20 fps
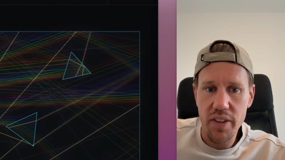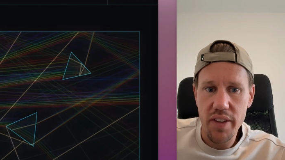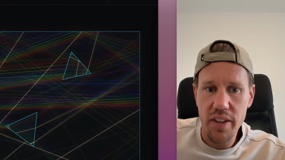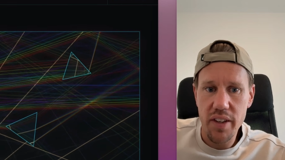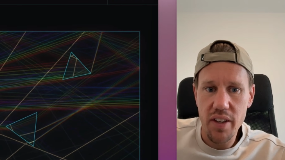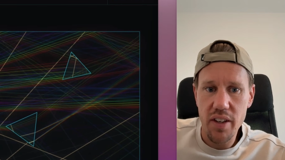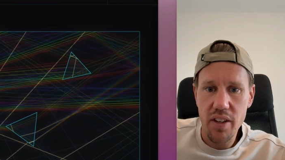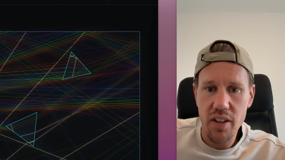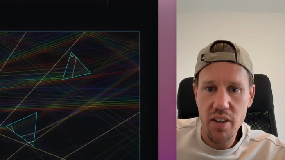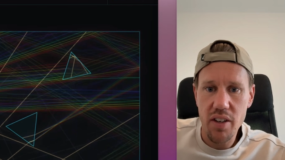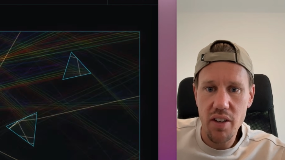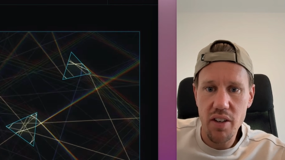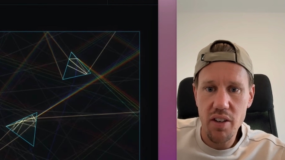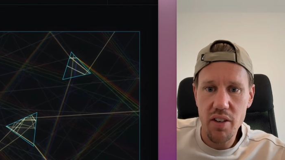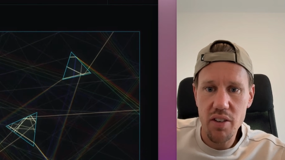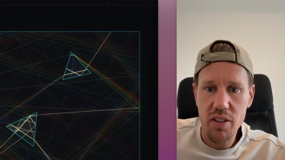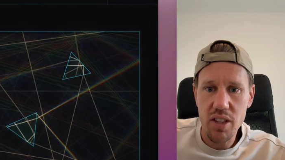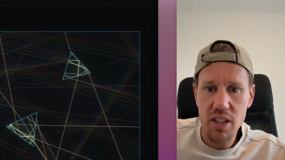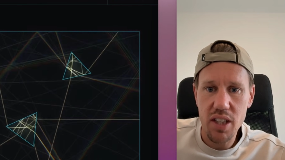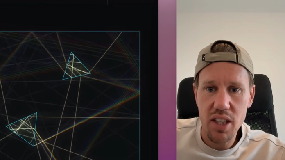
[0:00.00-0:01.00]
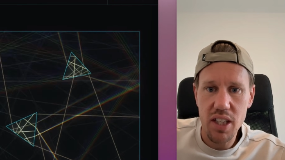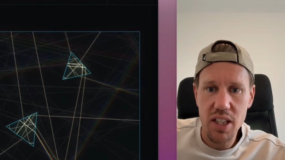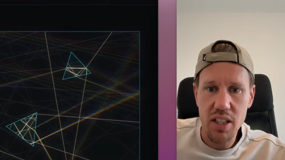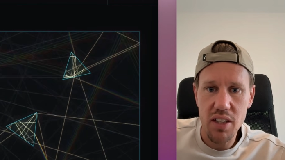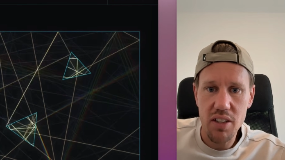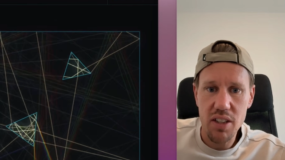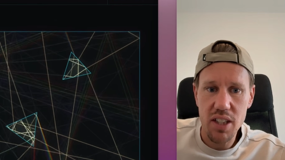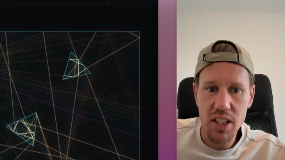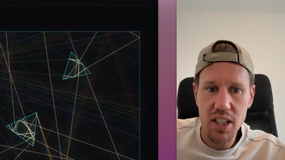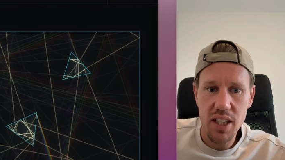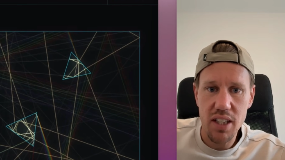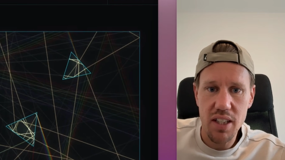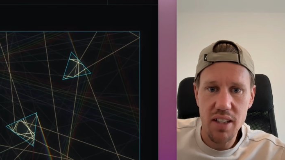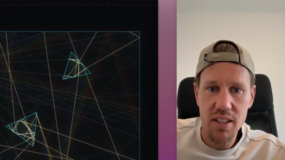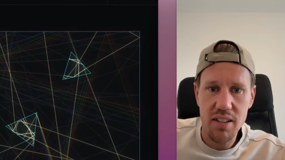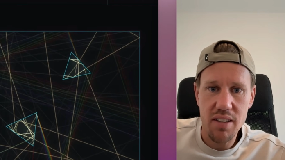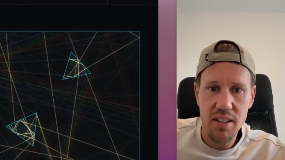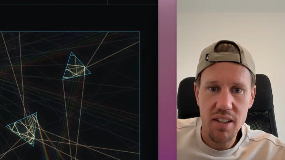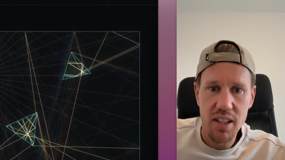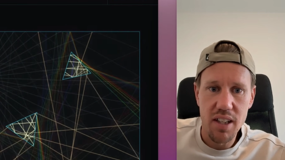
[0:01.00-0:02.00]
Oh, okay, I get
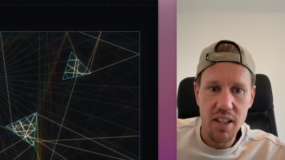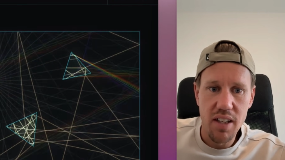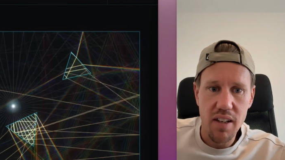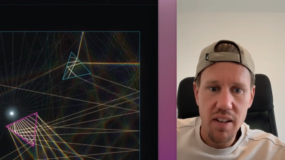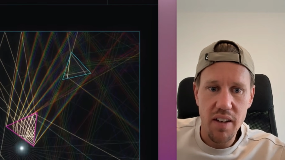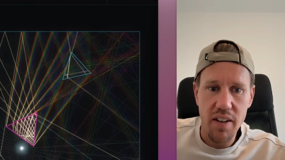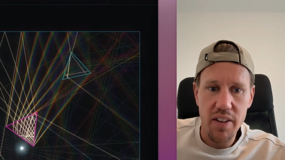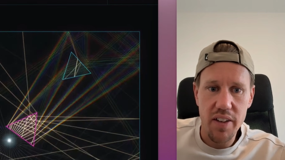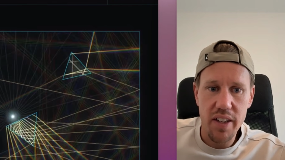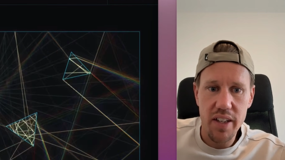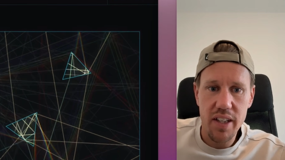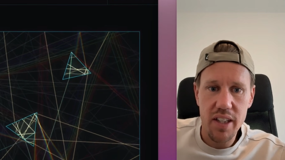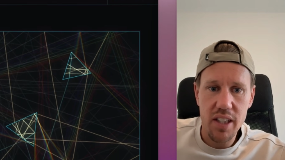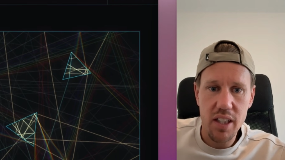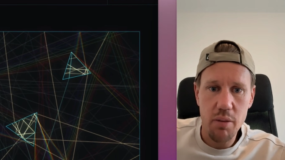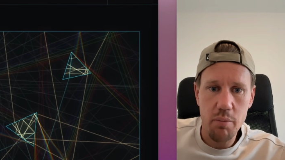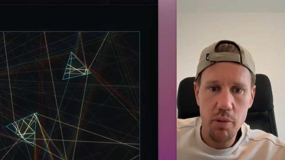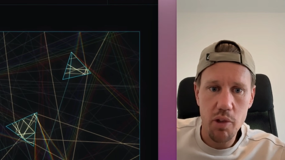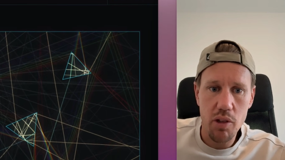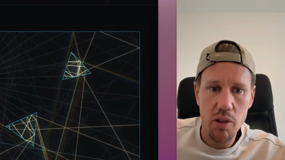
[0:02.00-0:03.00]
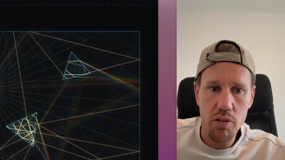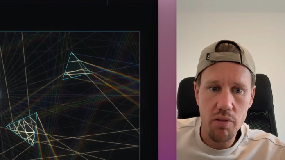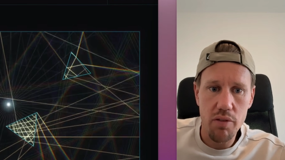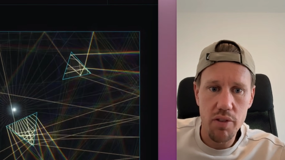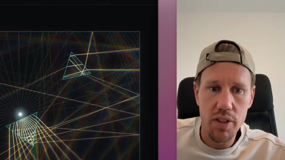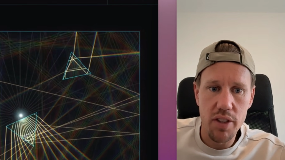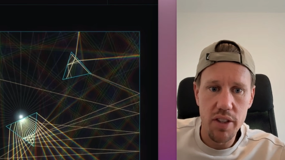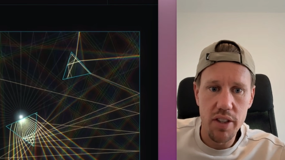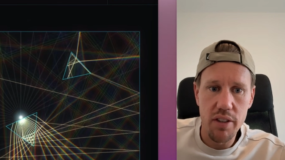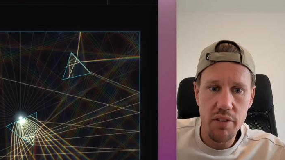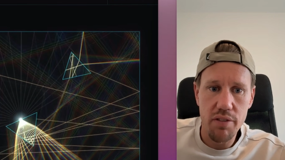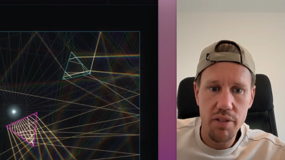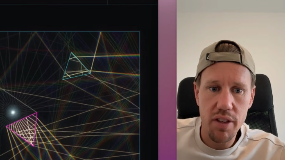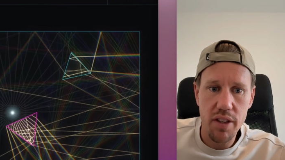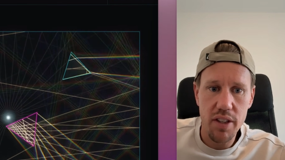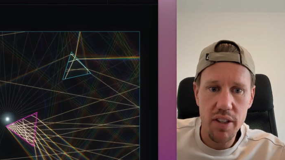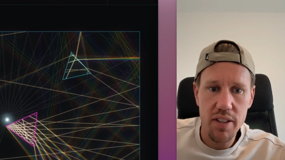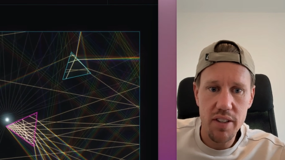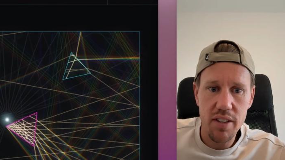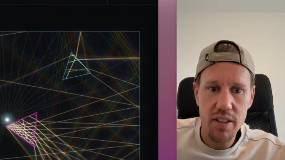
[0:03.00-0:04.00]
it. And then I can move the
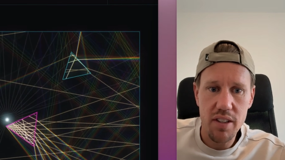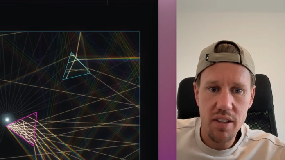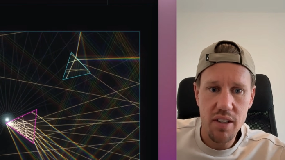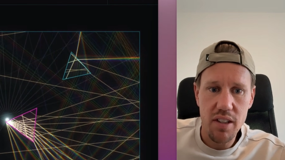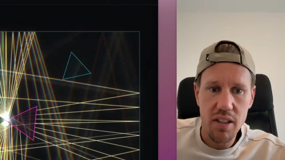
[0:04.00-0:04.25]
different